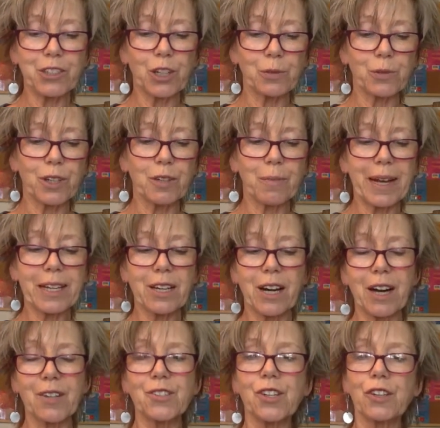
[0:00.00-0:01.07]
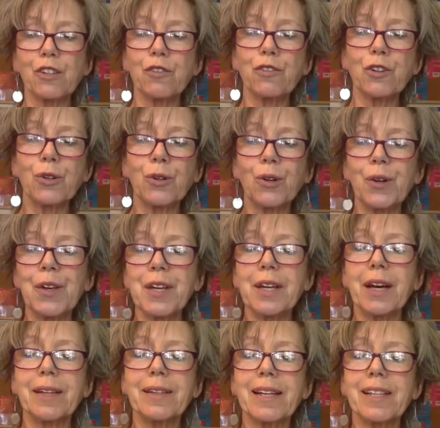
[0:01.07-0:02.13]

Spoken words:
dropped one of my cards on the floor and